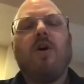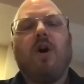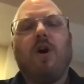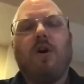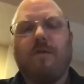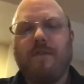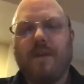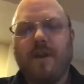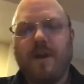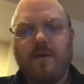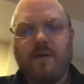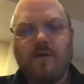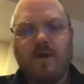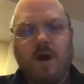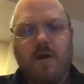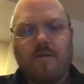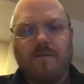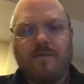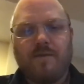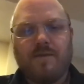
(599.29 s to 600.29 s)
all video
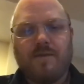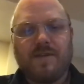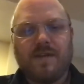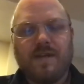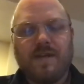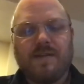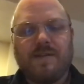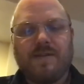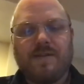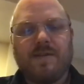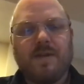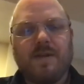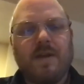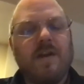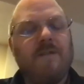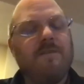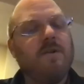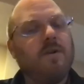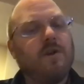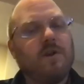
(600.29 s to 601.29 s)
conferences.
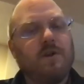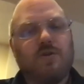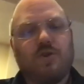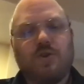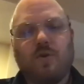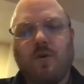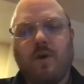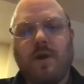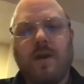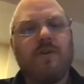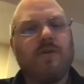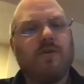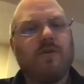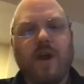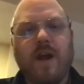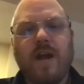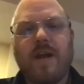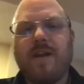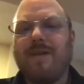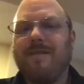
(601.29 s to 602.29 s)
If you can join,
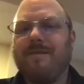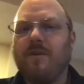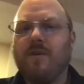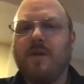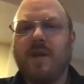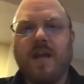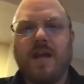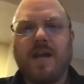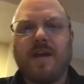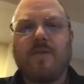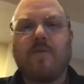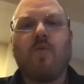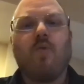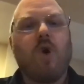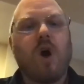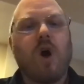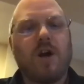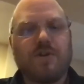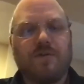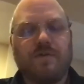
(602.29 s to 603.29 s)
great. If you can't,
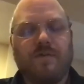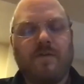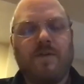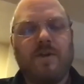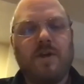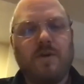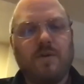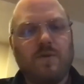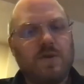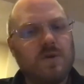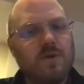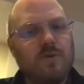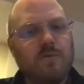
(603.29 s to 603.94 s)
watch for the YouTube